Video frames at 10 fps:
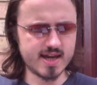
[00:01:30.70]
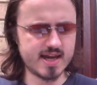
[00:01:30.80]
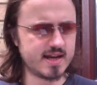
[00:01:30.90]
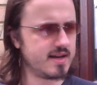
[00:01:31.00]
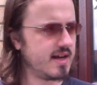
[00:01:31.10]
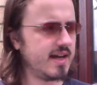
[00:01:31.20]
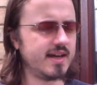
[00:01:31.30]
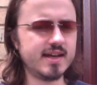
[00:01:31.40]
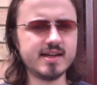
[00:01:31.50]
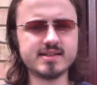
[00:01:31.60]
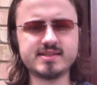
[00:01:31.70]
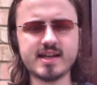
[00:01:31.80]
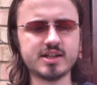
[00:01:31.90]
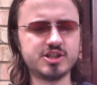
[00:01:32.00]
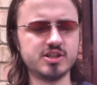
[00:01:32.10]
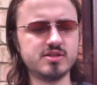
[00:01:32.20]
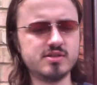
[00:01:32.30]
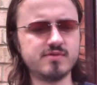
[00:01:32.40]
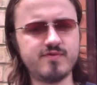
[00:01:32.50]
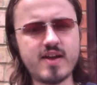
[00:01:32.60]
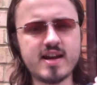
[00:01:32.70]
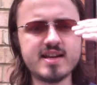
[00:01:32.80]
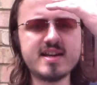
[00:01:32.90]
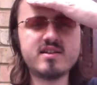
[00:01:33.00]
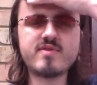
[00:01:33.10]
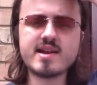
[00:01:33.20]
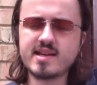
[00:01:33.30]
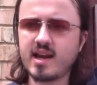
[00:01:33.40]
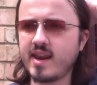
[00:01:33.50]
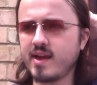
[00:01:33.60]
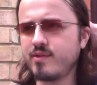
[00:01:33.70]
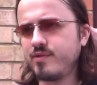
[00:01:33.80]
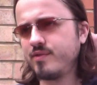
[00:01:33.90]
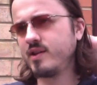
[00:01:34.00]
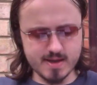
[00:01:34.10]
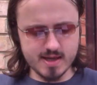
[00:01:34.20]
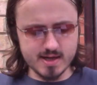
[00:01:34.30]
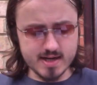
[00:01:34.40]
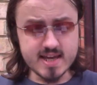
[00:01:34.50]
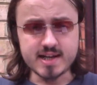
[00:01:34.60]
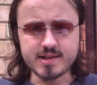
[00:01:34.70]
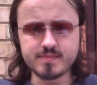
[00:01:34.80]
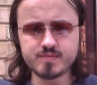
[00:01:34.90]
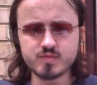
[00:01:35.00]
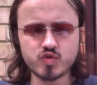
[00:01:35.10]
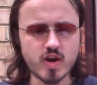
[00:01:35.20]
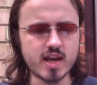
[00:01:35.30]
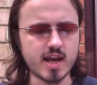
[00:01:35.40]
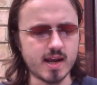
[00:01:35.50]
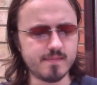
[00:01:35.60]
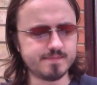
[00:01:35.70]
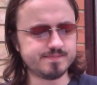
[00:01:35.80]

in a section fairly near Redcliffe, in an inn, drinking.